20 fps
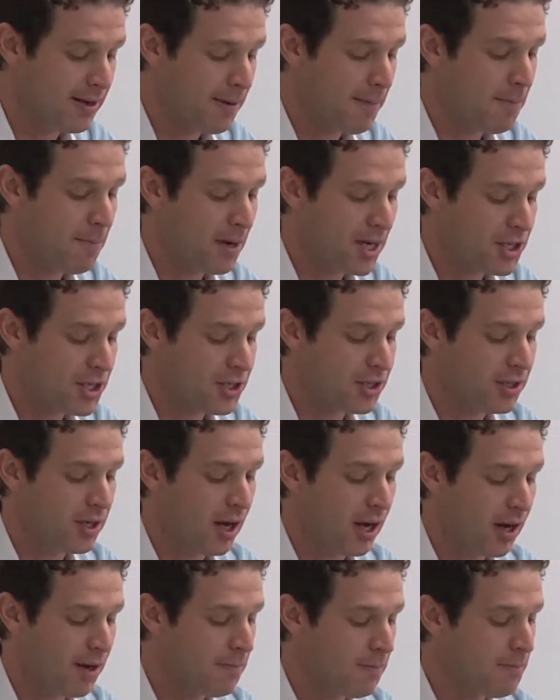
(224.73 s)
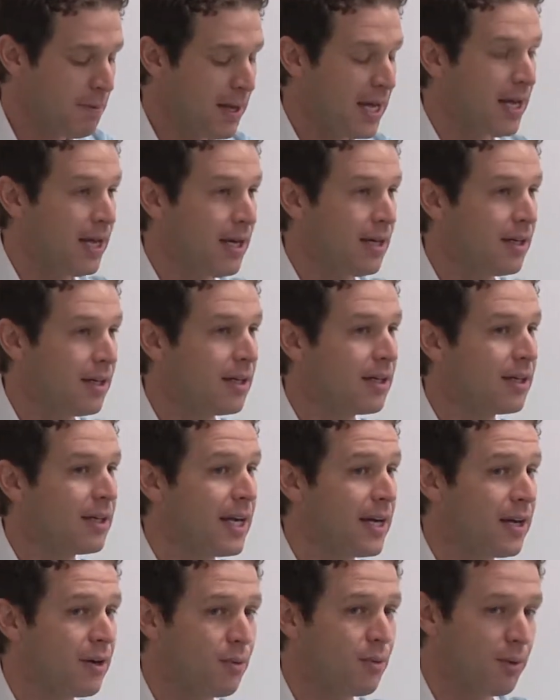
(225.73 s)
much unpaid
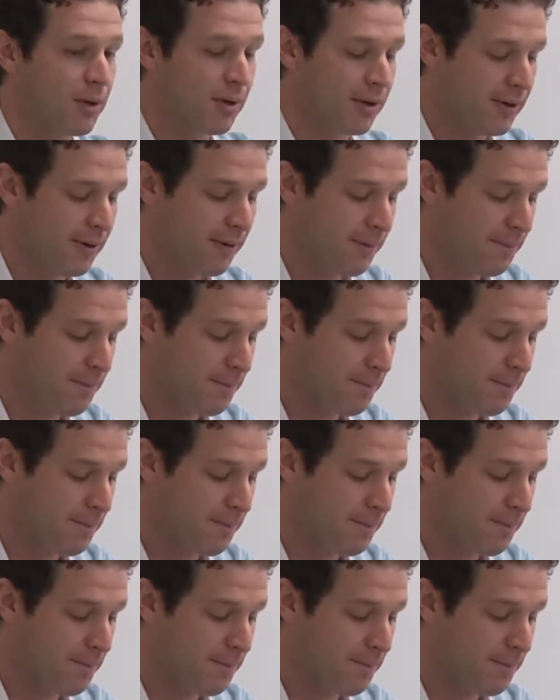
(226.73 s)
care work.